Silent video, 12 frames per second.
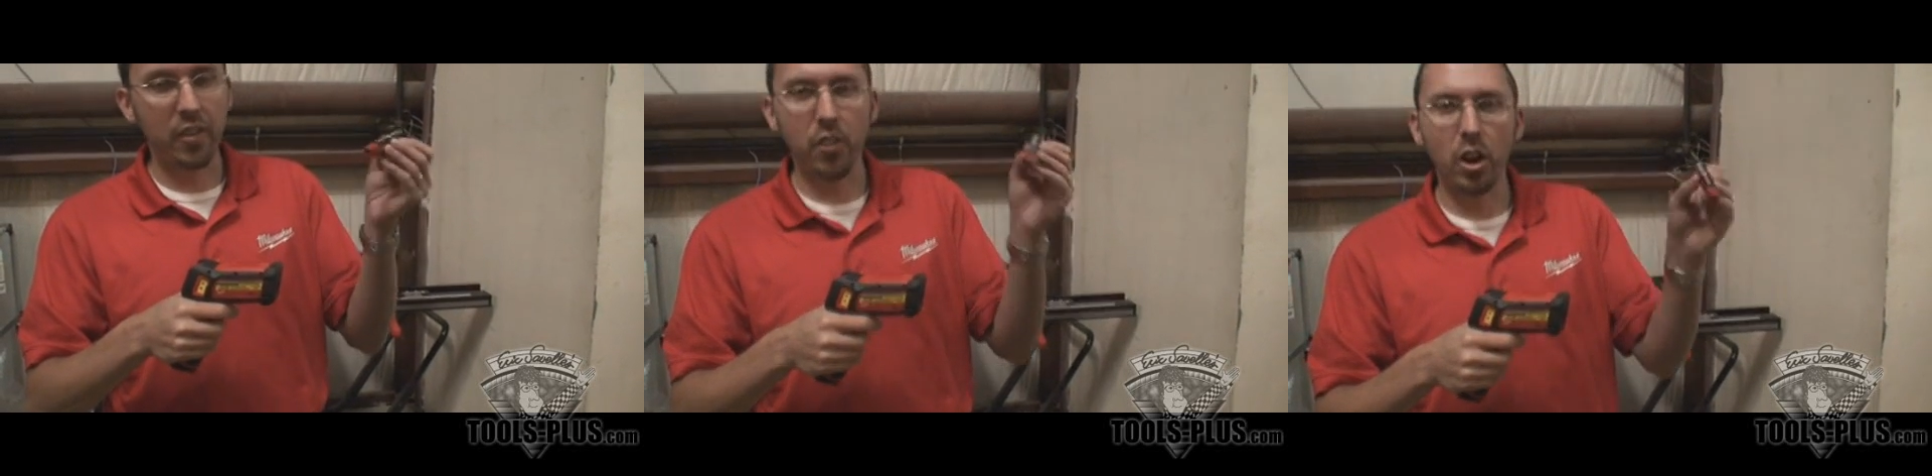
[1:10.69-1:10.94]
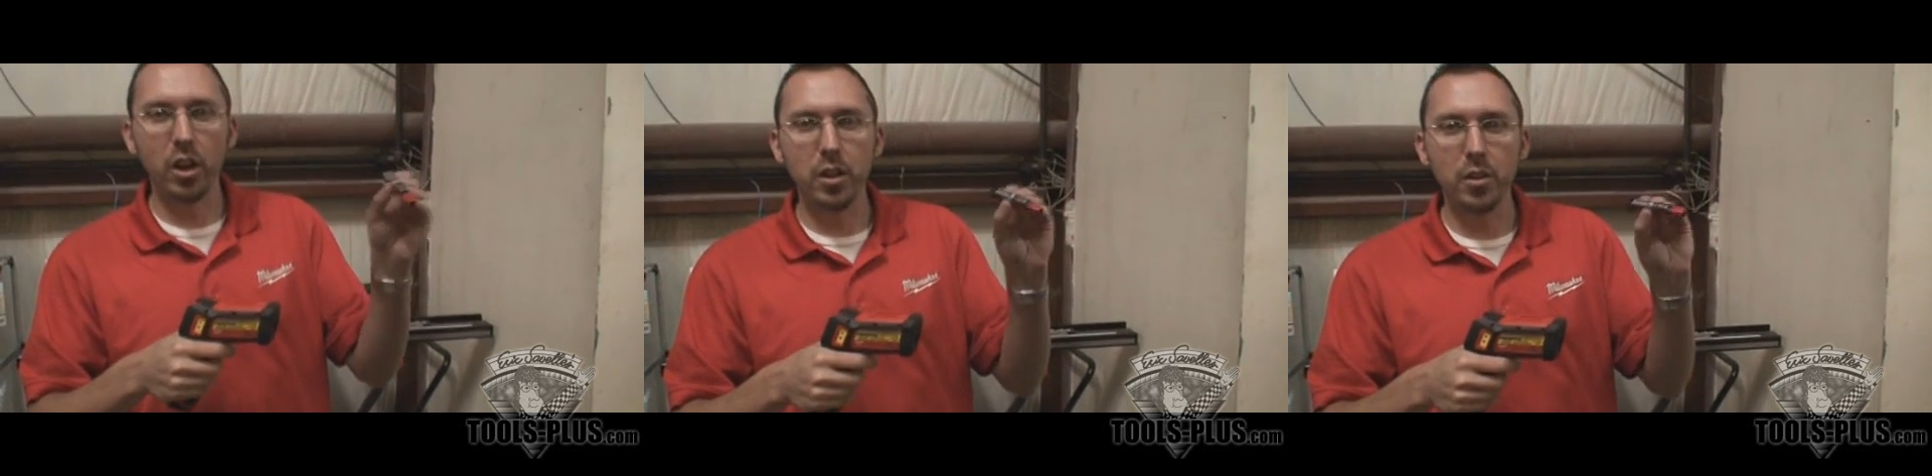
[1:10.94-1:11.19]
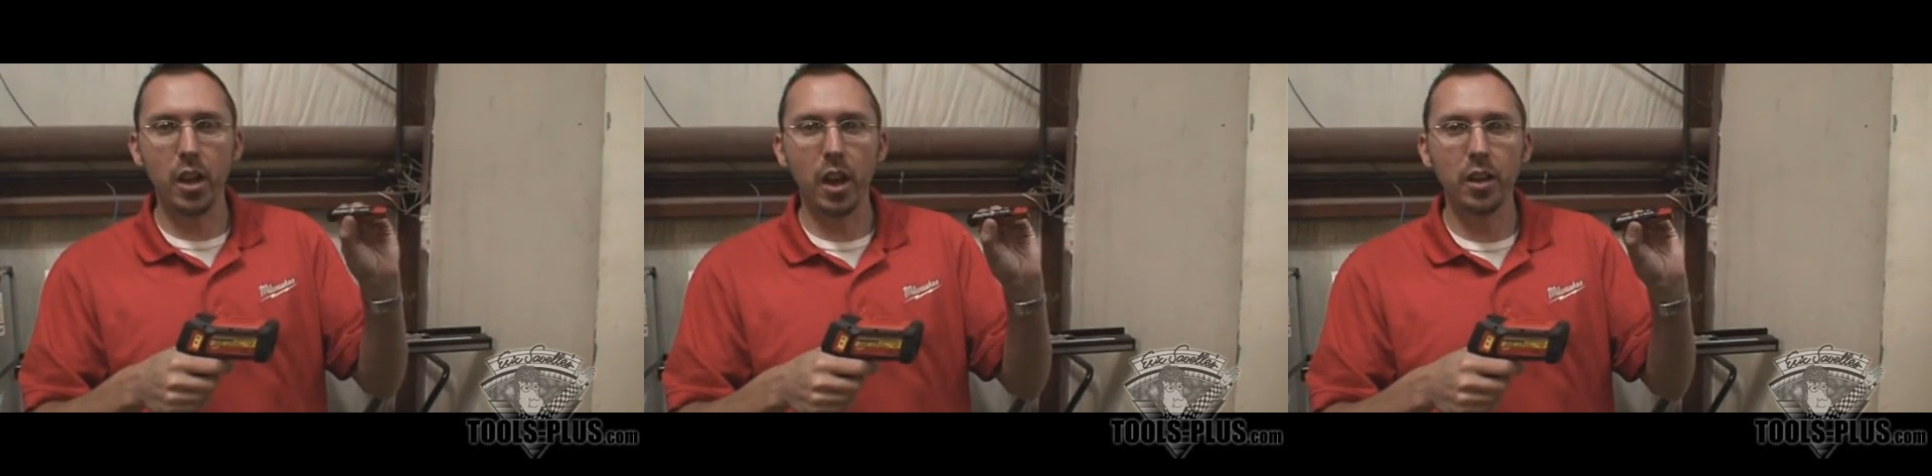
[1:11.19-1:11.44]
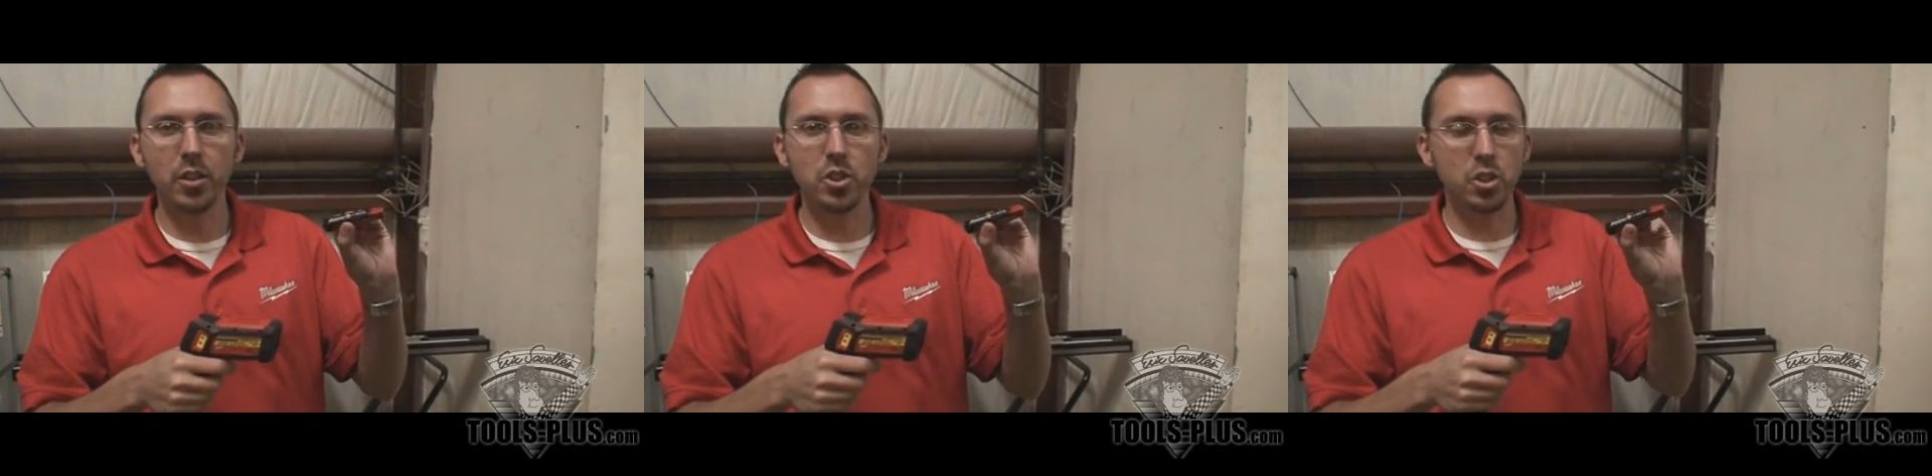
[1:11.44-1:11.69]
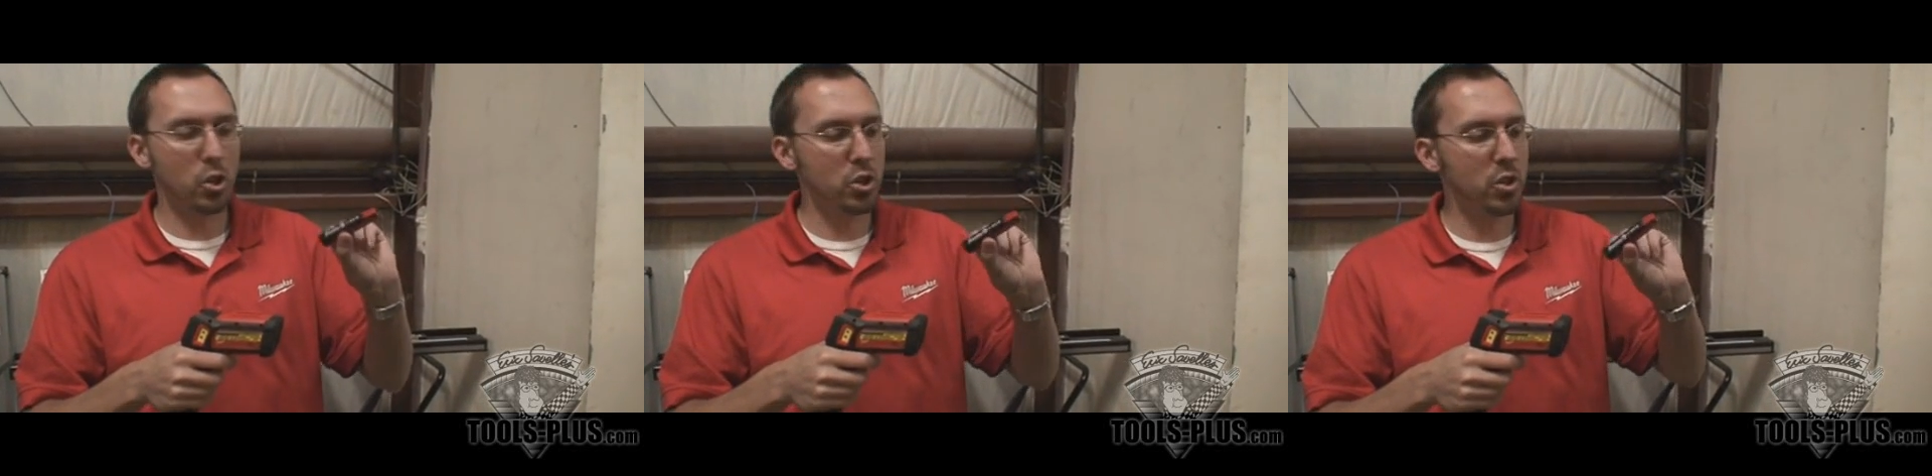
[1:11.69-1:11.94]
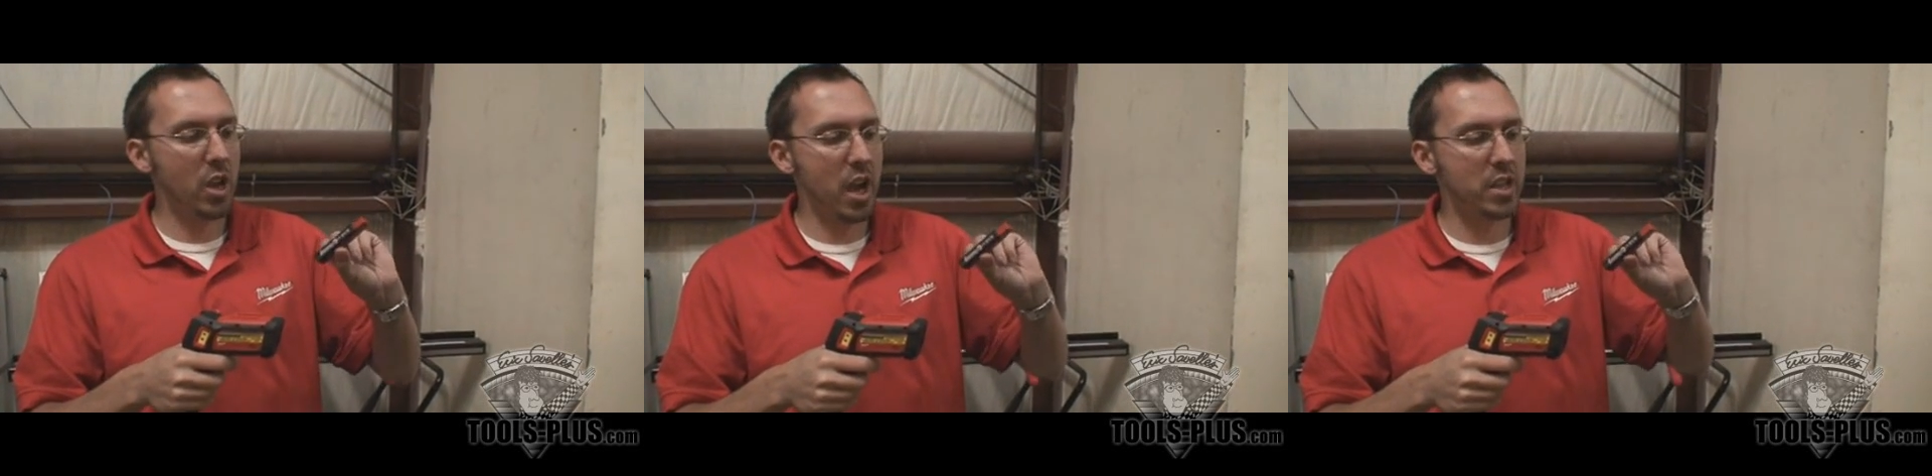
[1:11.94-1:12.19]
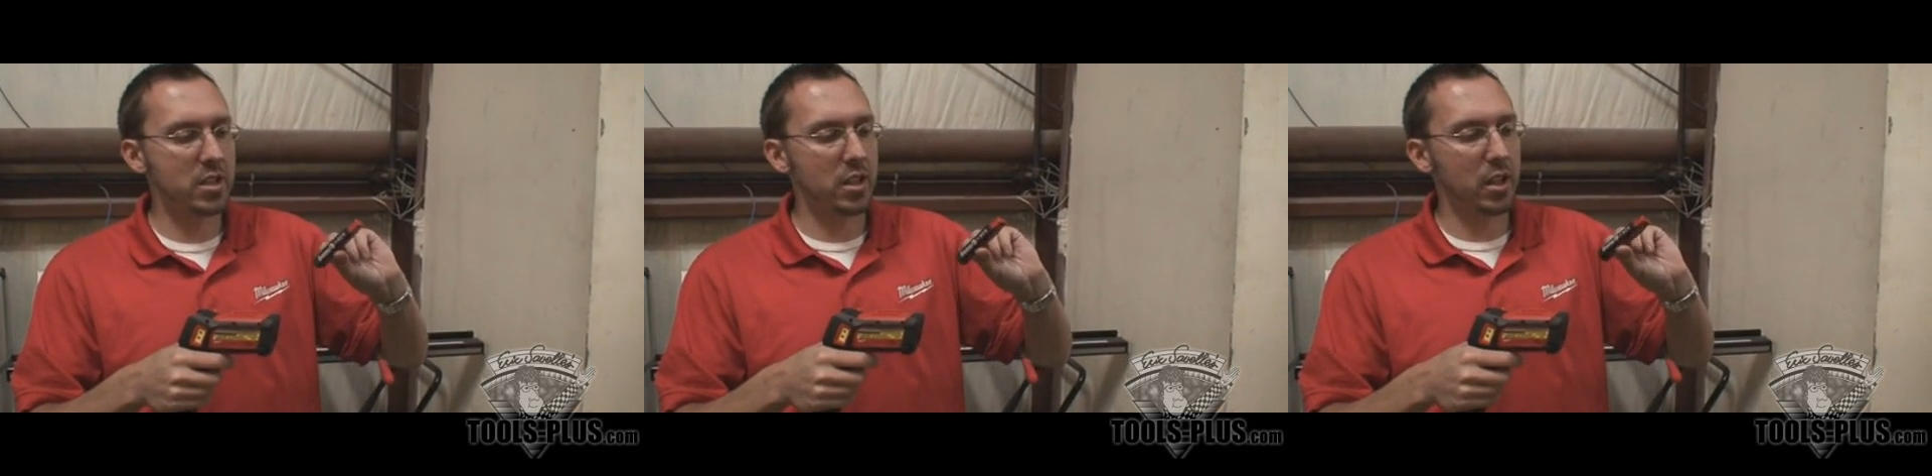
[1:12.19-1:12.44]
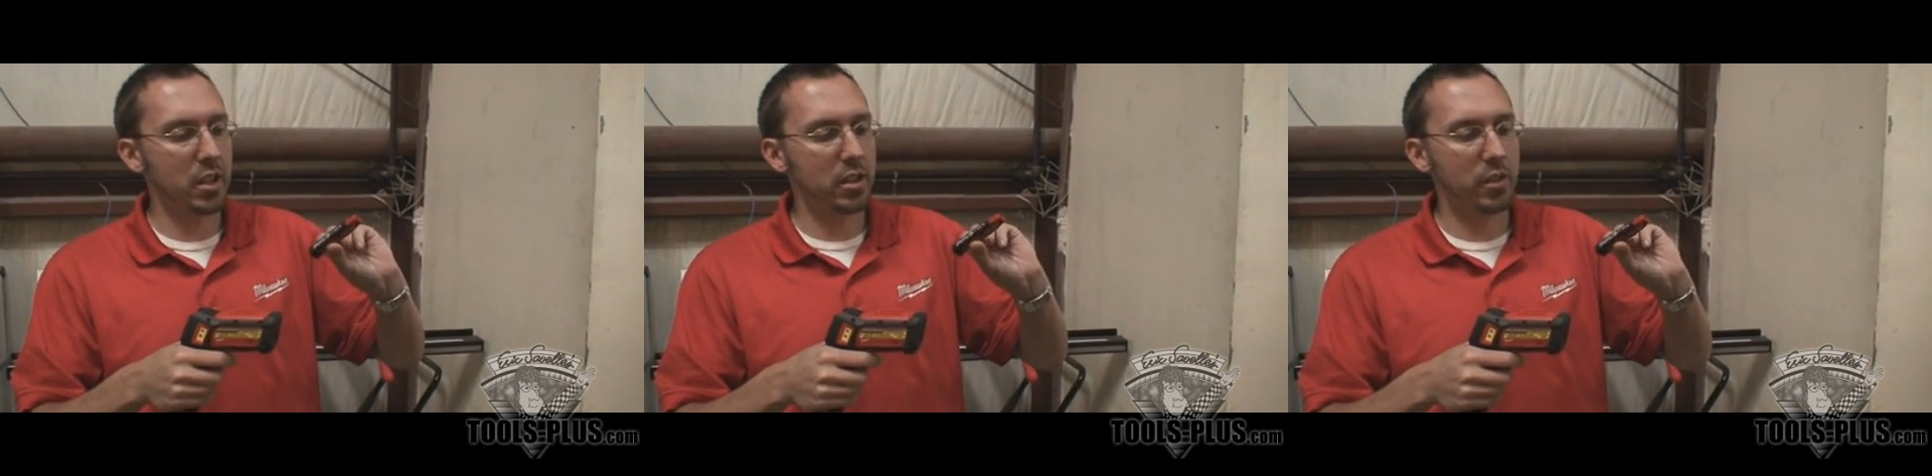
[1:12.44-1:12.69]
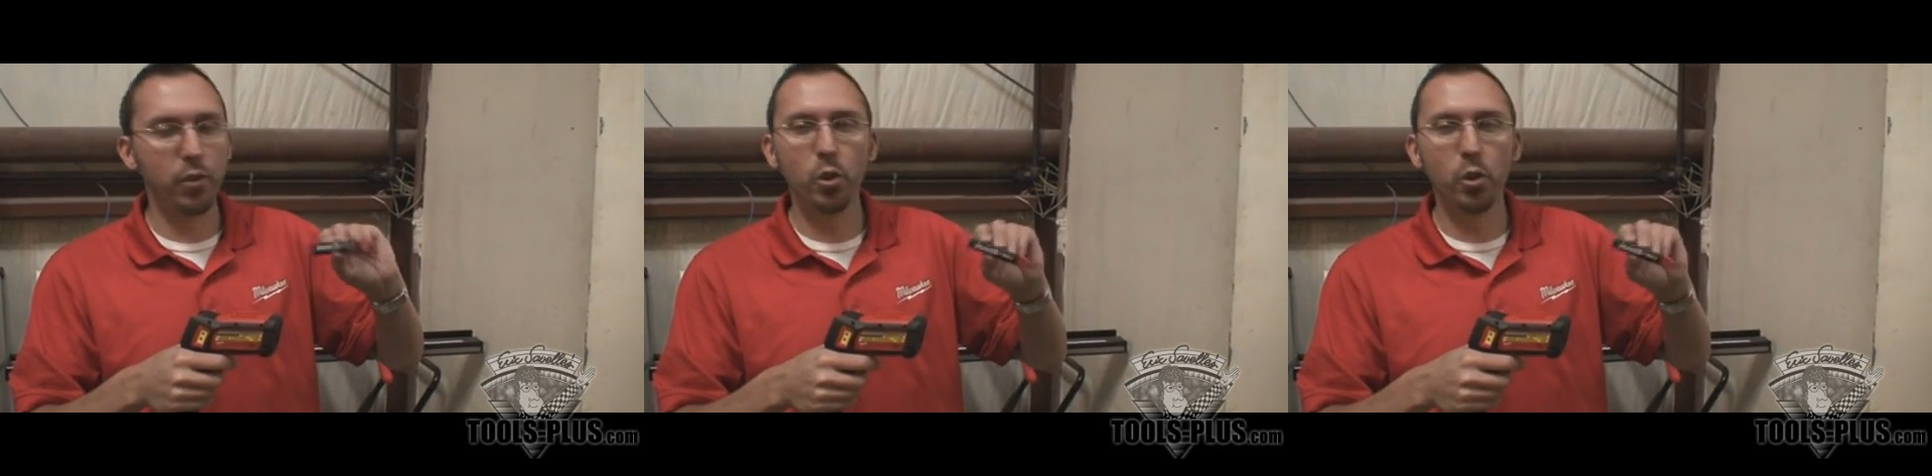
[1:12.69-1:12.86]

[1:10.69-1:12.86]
I've already uh, showed you guys uh,